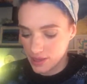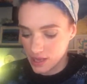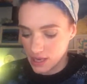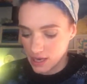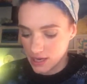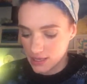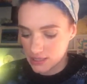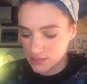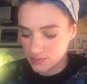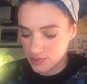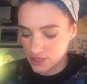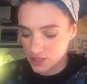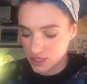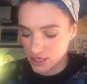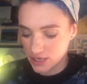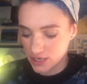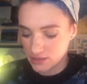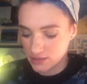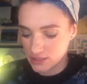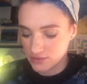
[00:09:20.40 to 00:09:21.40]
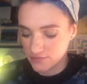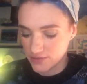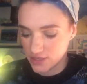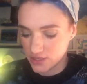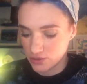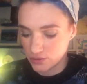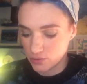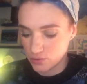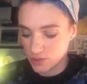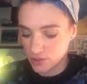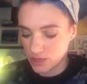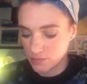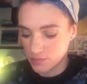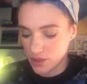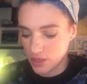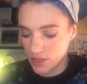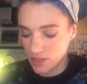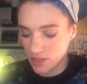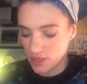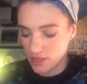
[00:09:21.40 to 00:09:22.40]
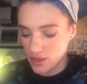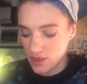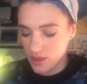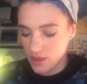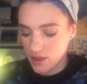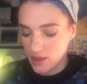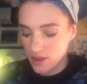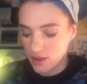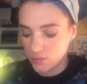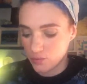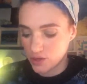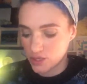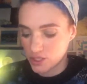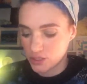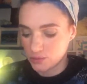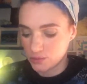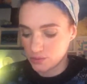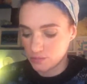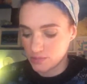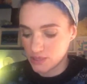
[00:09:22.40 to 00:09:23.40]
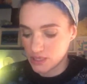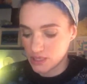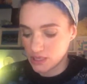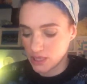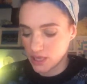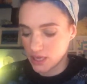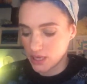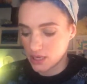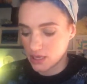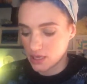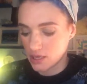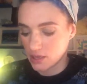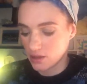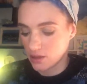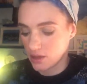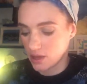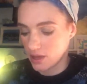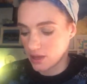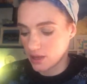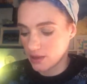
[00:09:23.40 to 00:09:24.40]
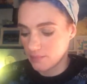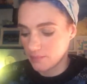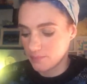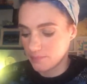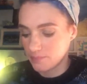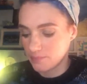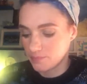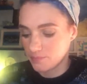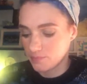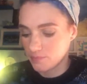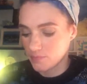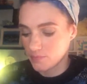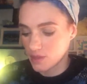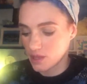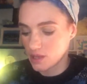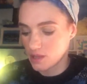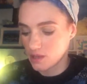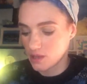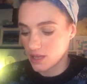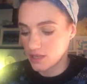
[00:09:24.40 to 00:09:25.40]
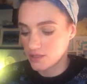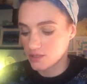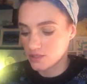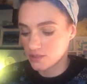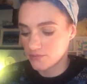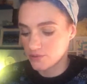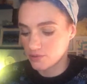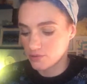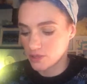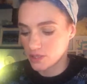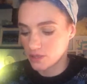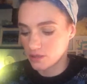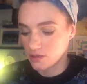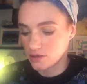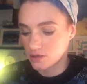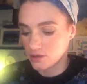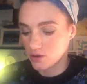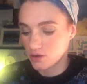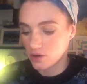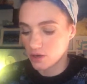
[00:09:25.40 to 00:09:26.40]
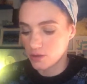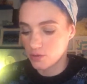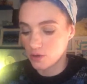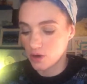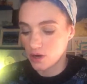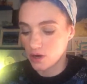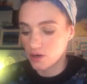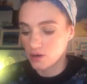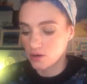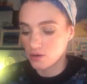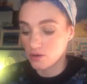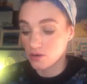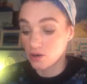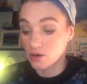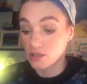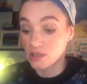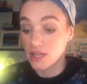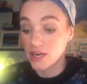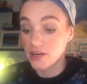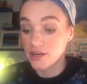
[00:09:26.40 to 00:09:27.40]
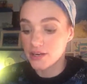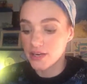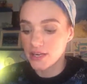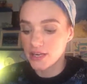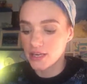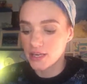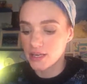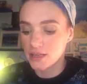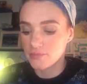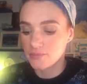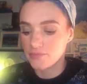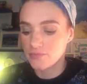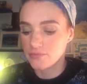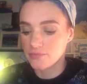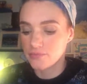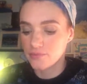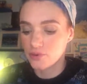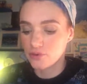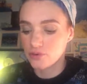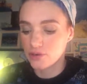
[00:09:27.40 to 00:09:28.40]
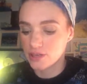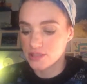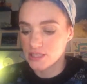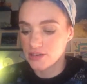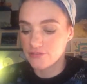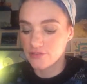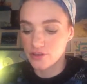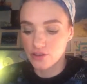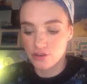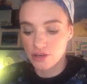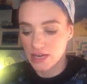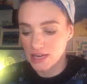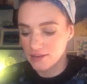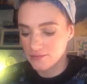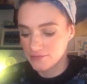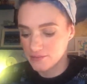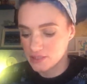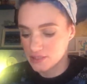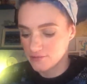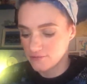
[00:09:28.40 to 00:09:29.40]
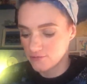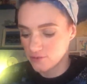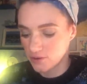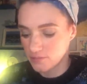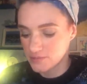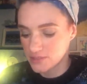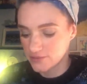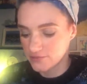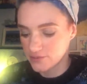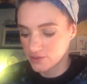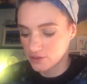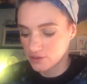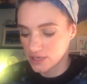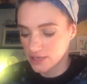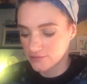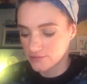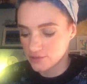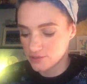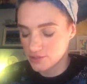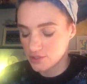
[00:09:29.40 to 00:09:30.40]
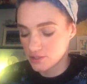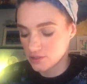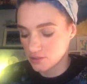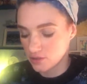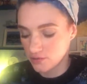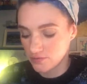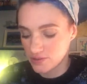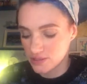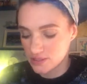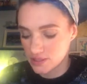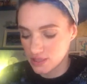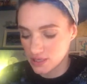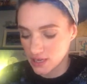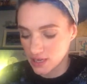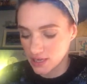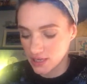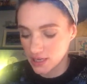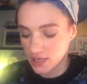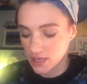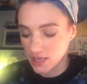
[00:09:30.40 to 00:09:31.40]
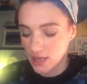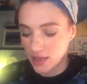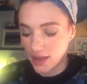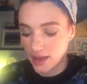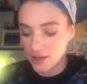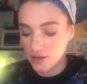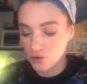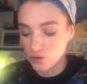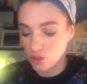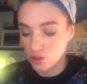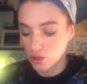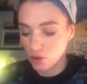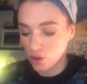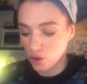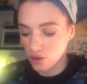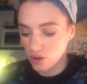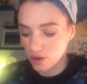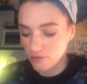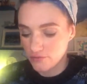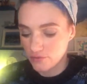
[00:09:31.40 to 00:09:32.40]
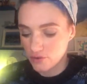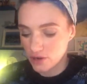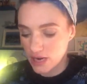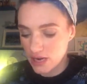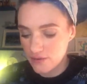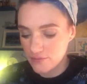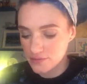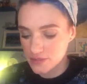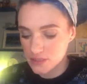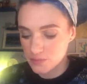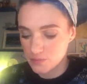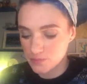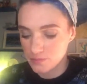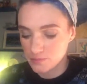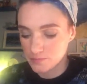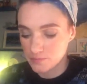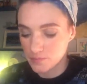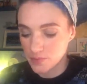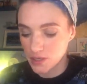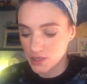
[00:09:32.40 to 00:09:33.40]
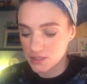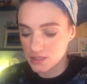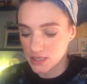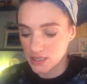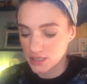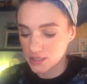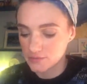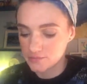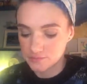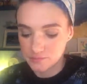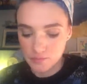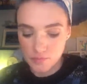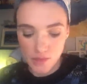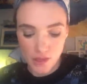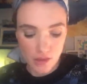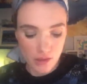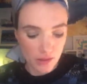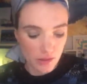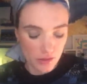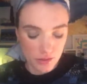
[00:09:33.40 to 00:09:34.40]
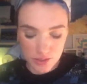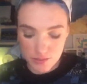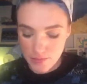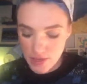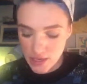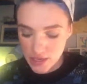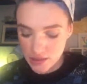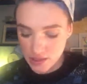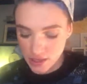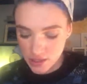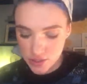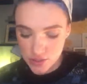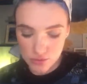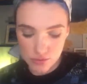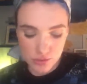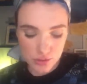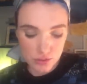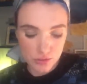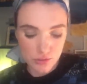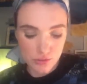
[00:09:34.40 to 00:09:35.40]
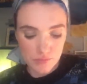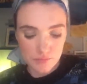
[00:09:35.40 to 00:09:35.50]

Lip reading: a speciality video, one a month, which will be like interviewing or learning different crafts from different crafters, because obviously I know a lot of crafts, but there's many that I don't know.